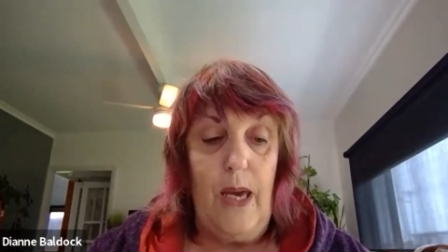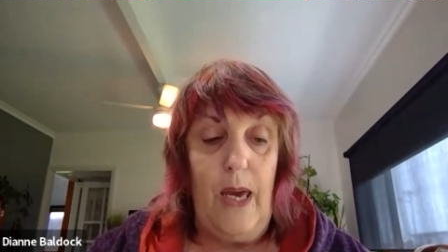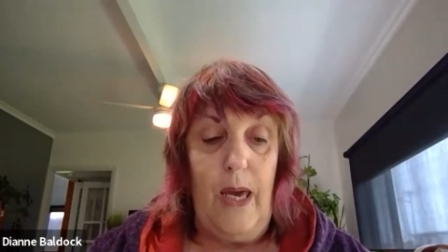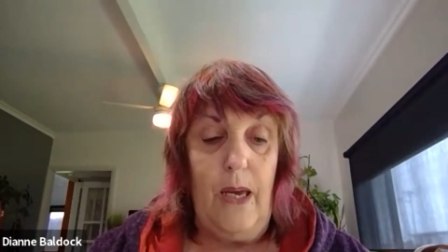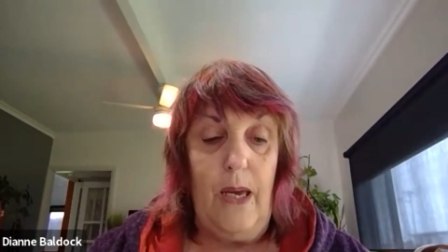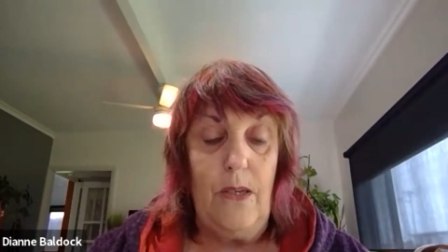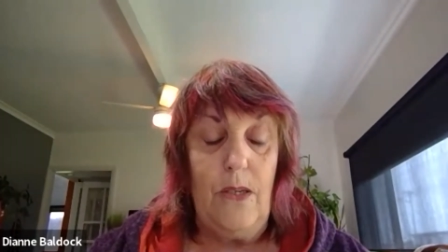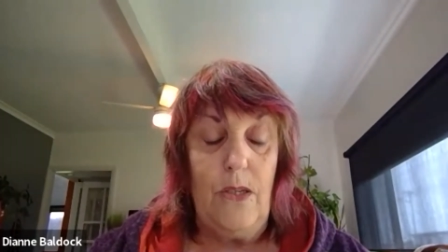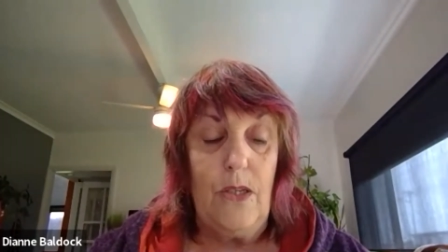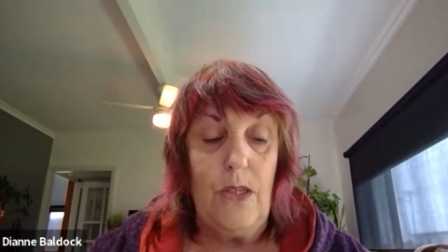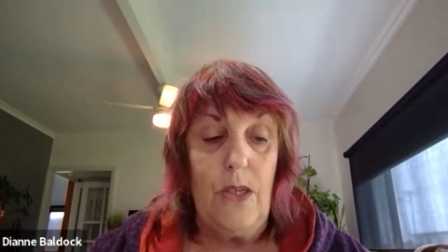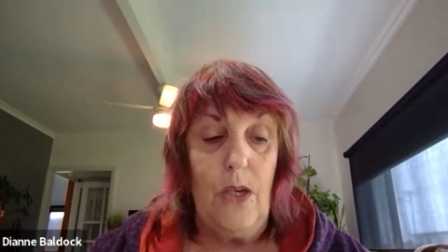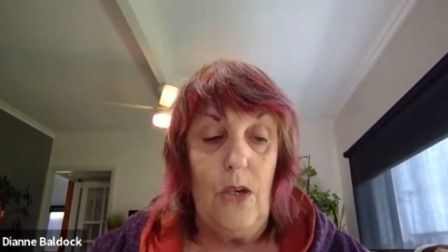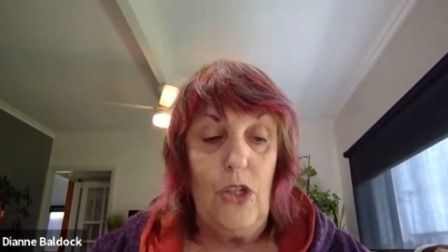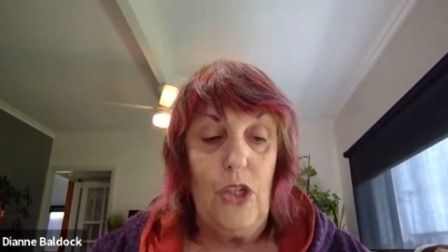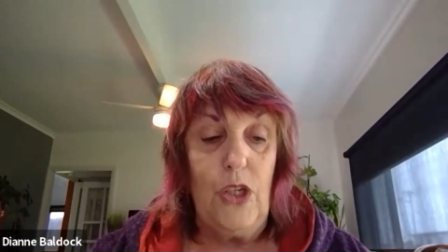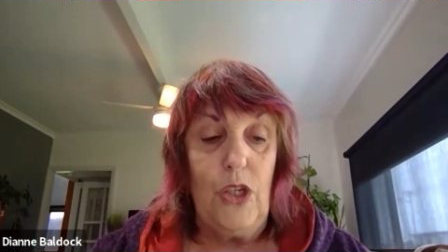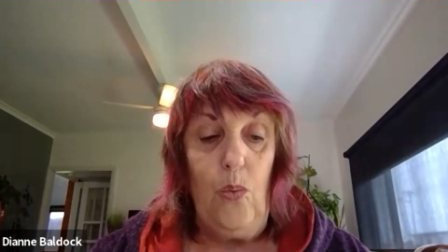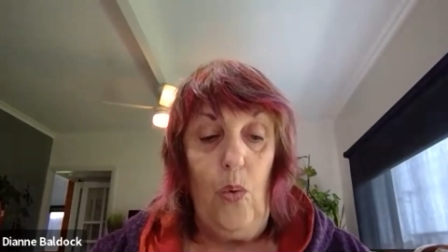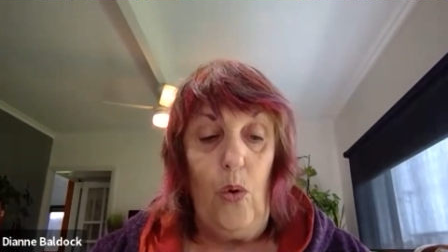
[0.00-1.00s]
And so
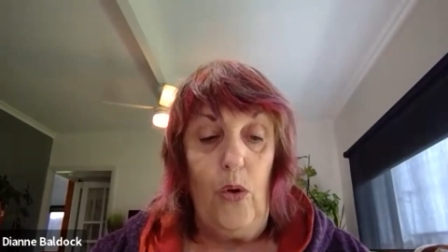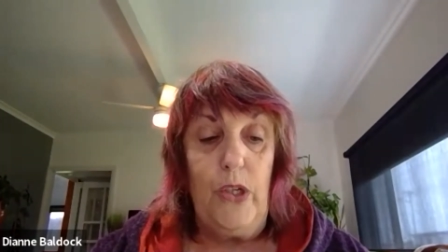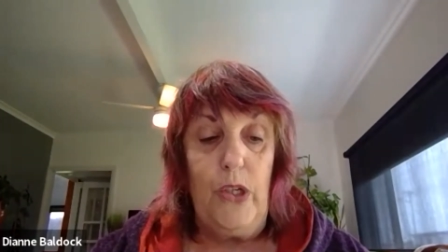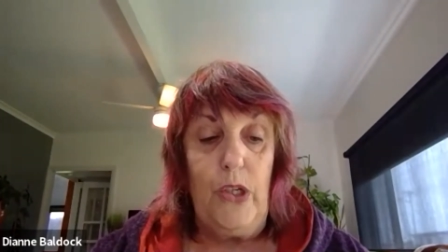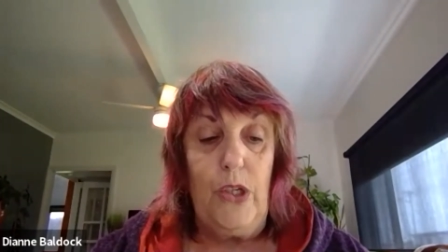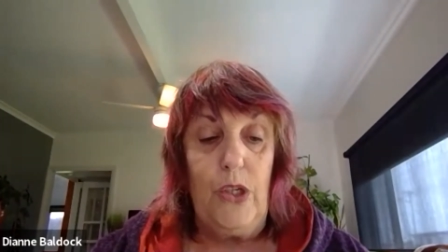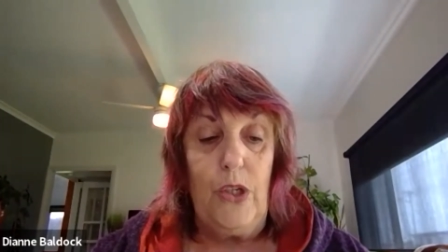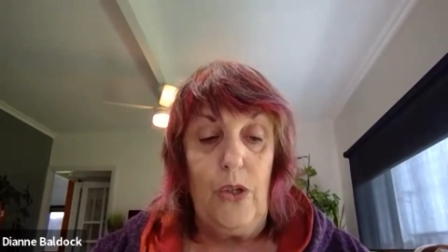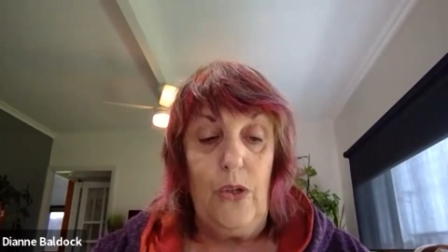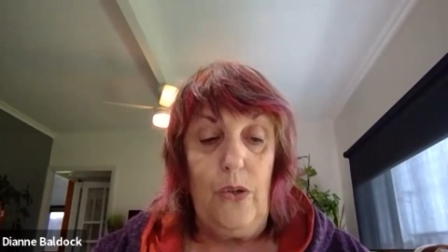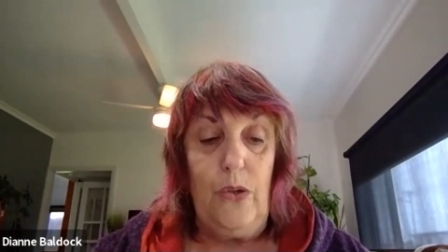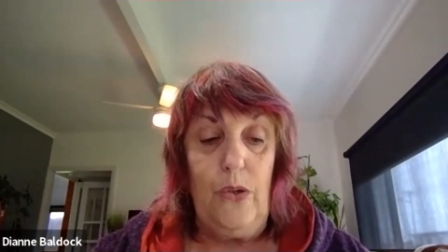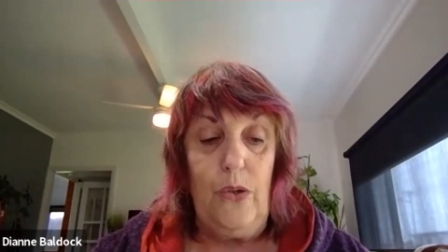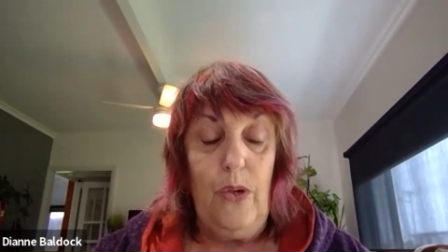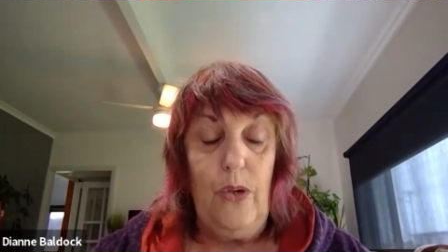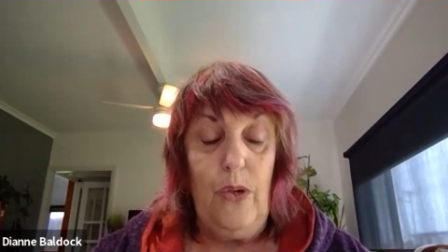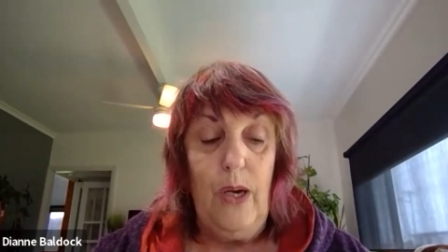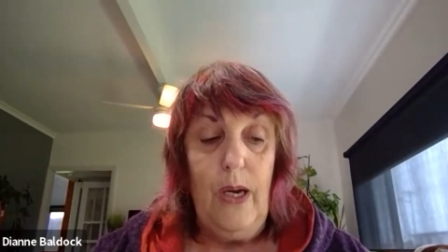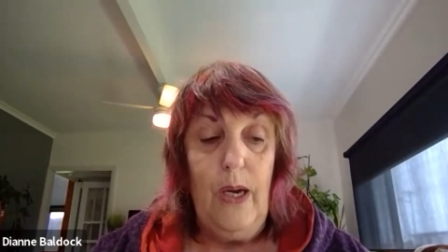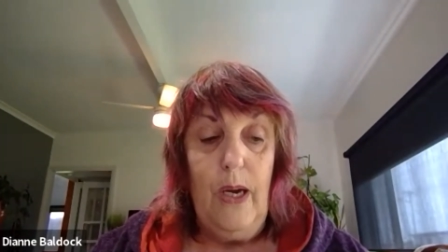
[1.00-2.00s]
she wanted
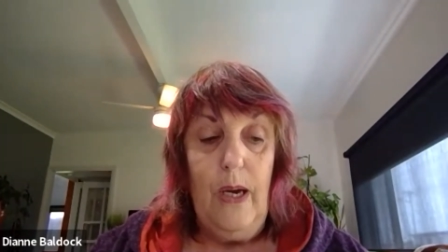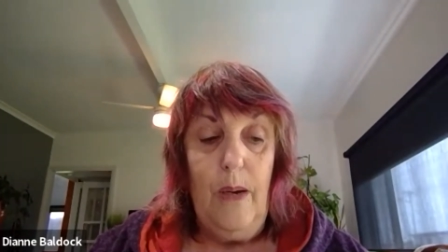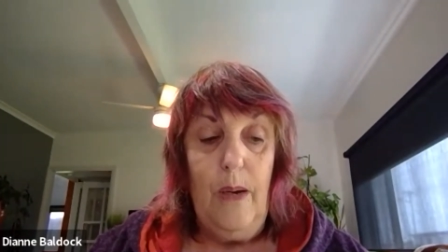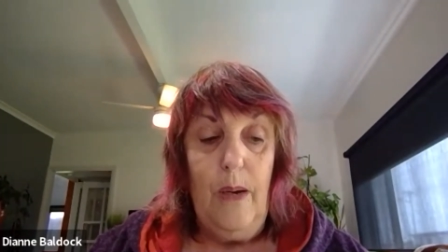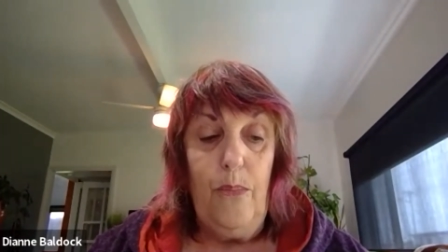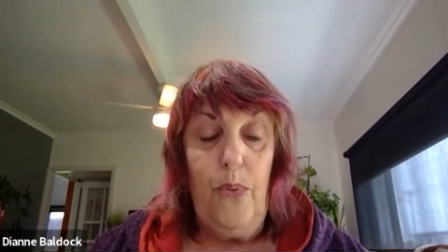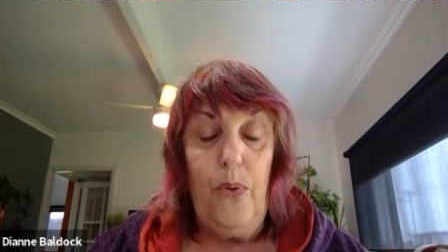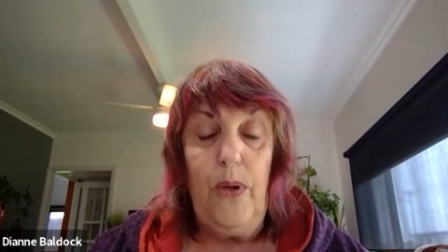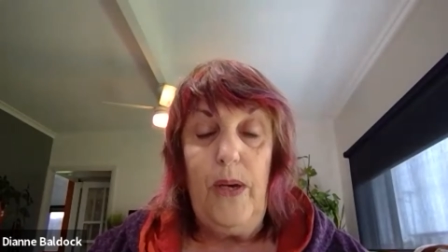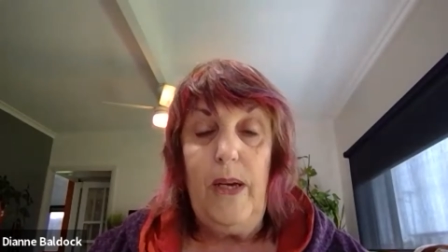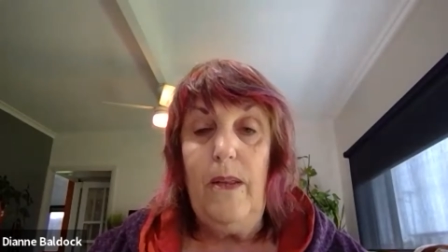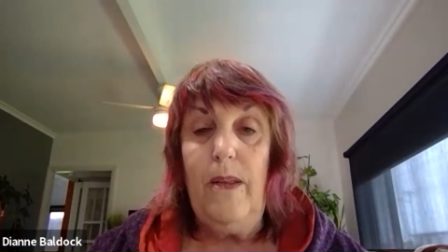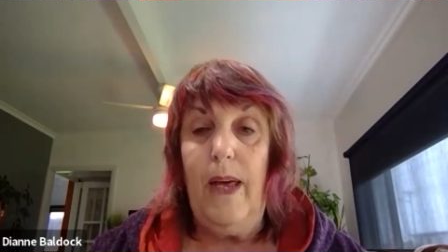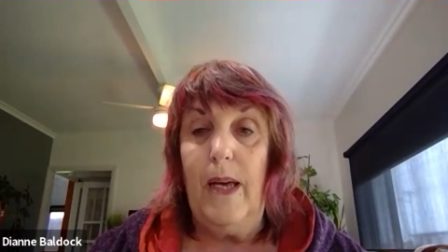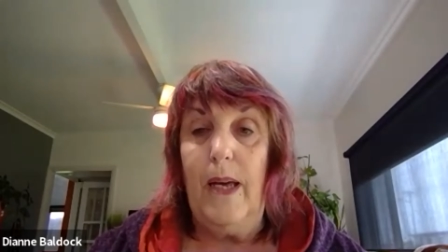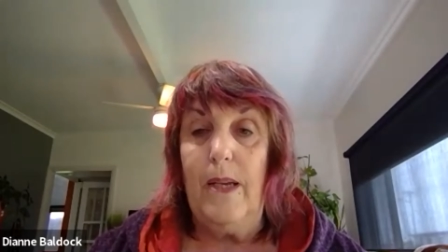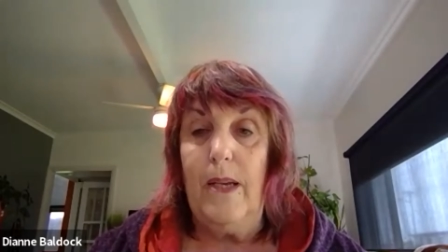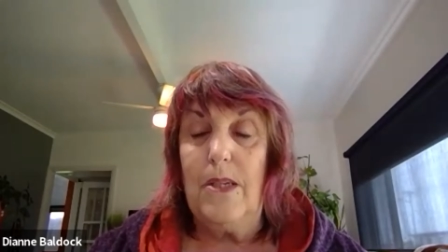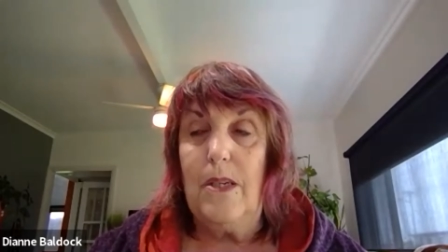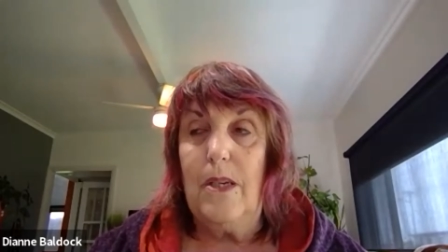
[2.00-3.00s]
to bring
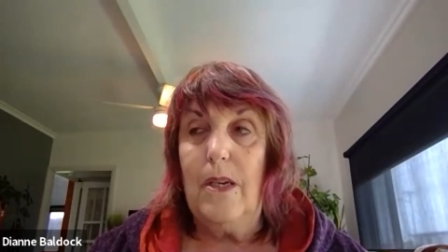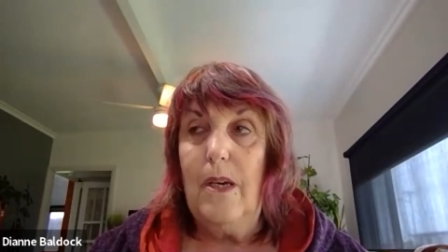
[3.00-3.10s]
that,